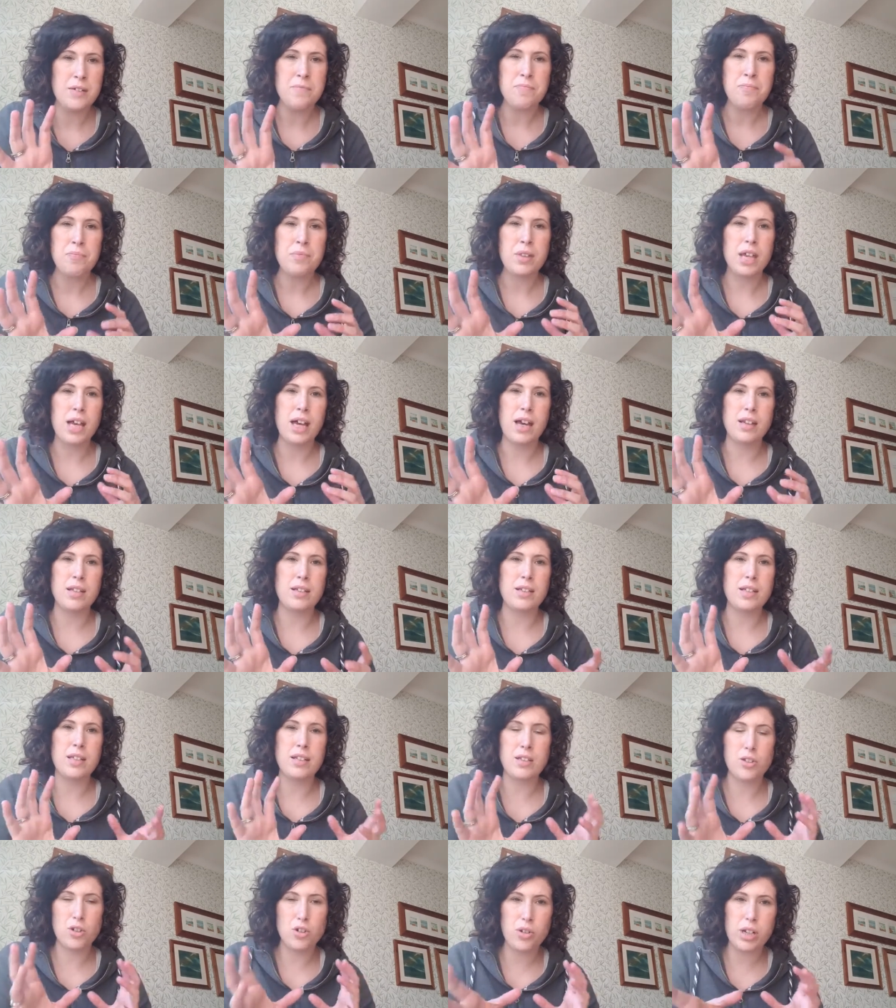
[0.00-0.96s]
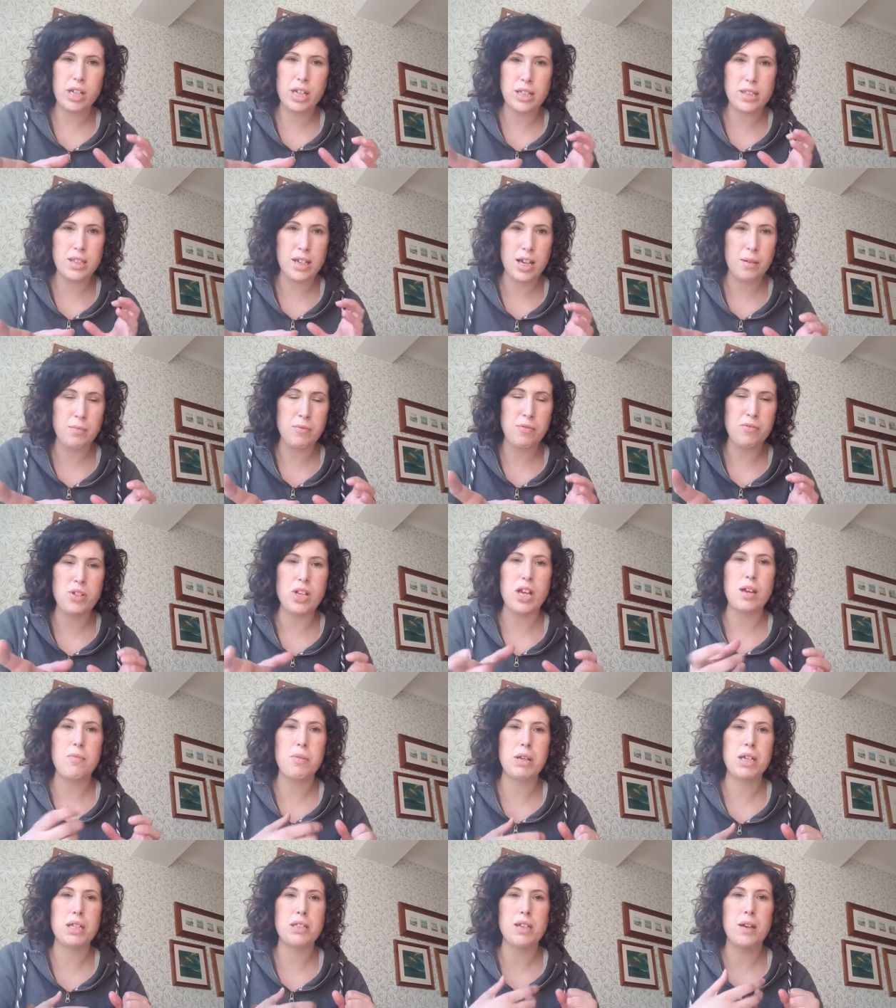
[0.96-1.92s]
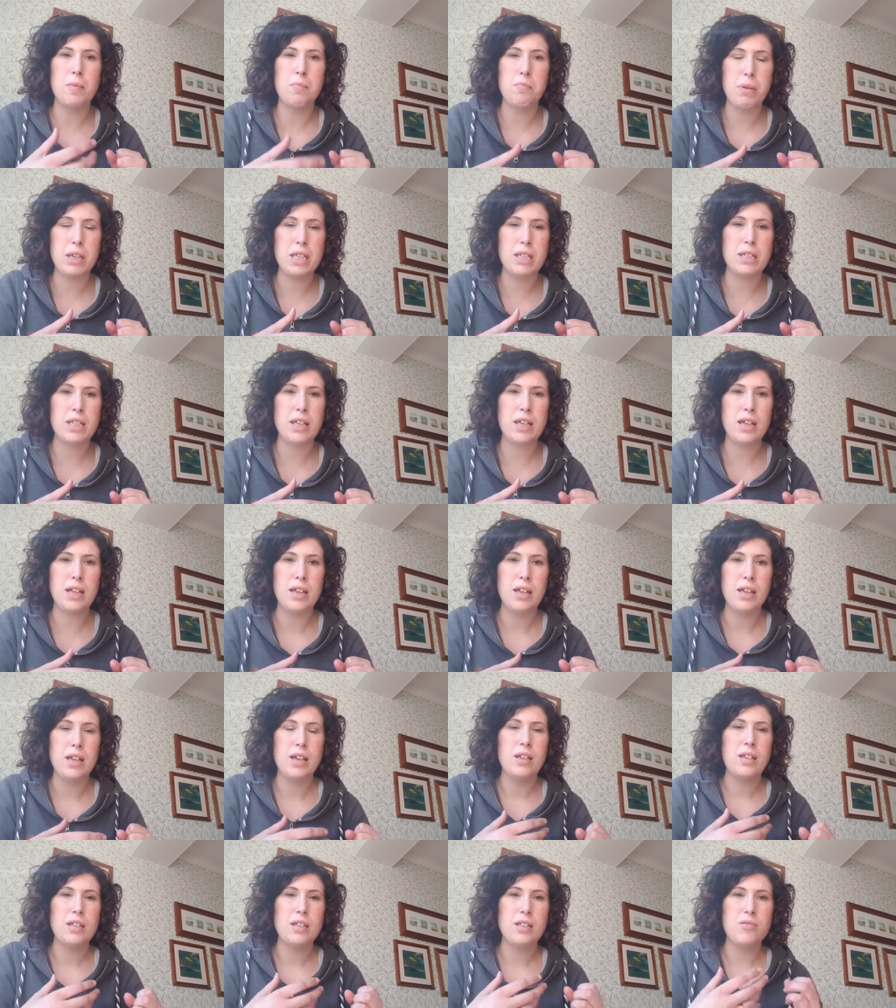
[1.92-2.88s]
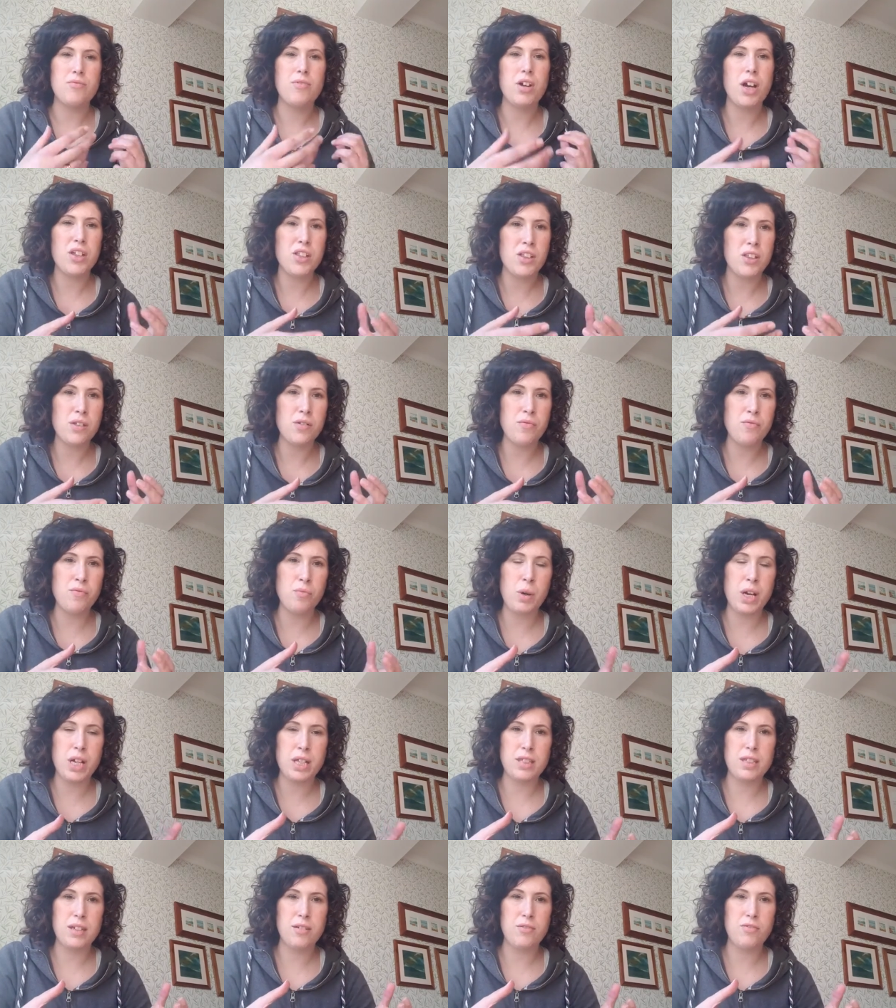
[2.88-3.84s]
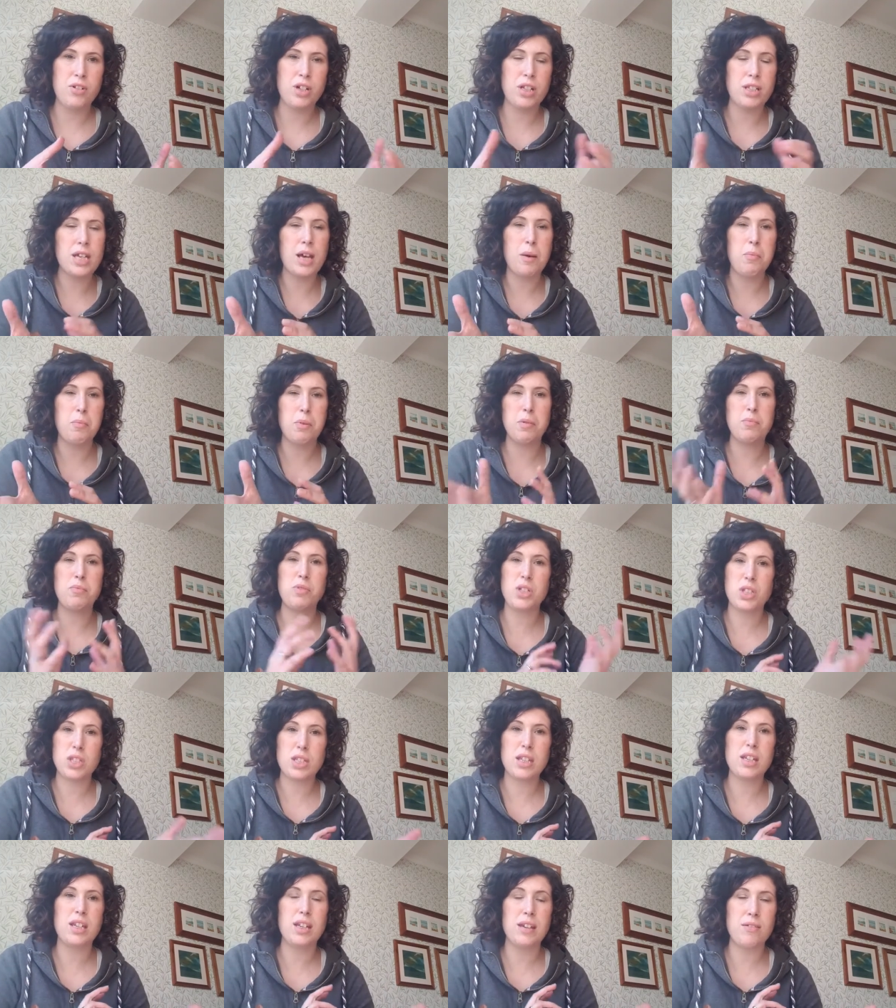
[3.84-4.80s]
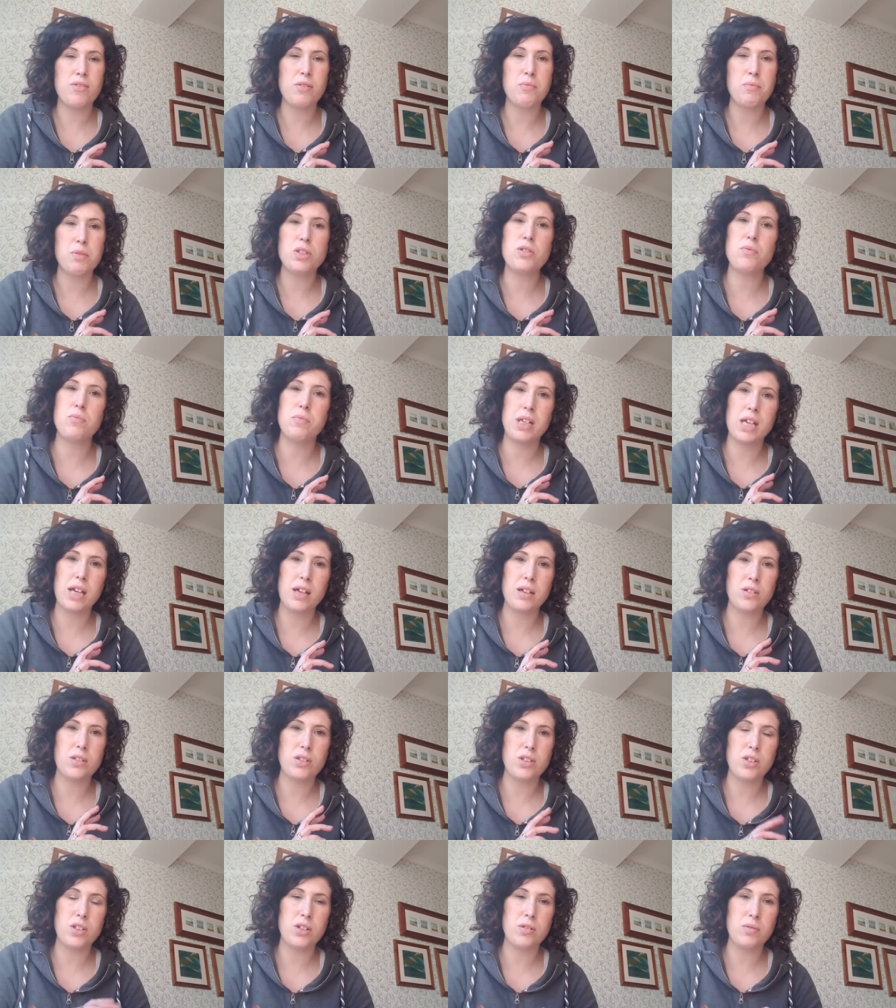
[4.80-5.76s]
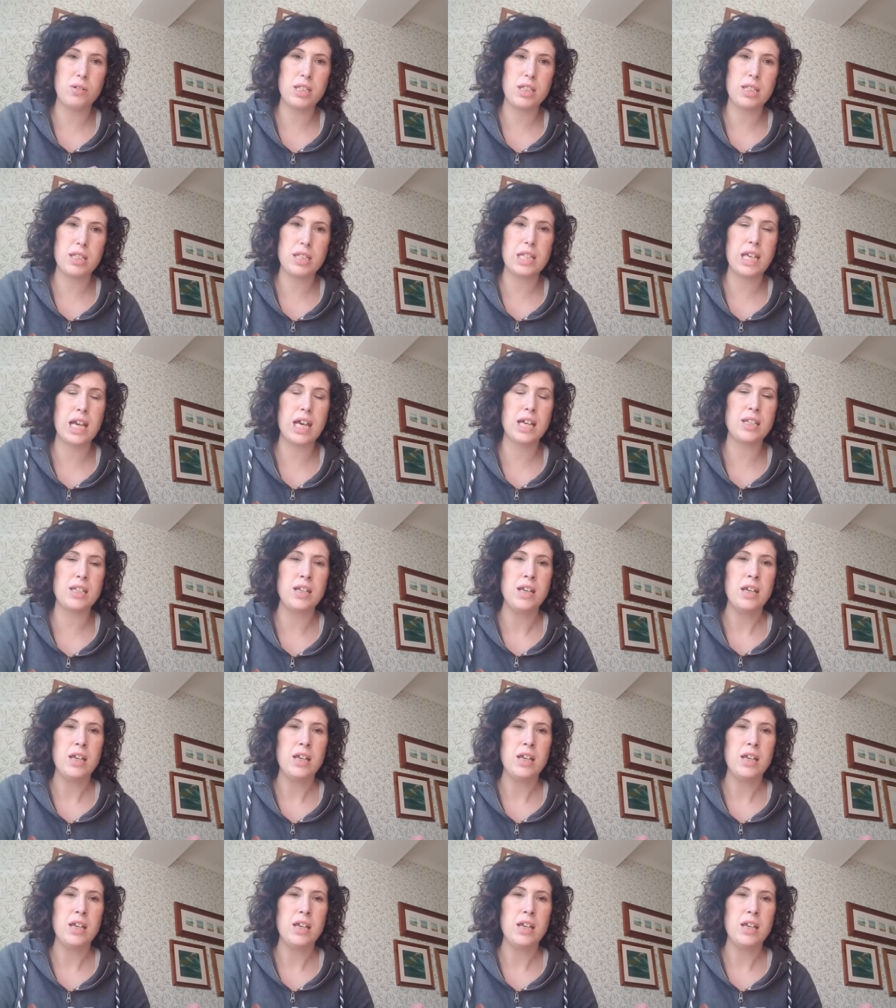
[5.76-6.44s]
and it's a tricky time of day because I'm busy. So rather than waiting for it to happen, I'm just going to give them something else to do instead.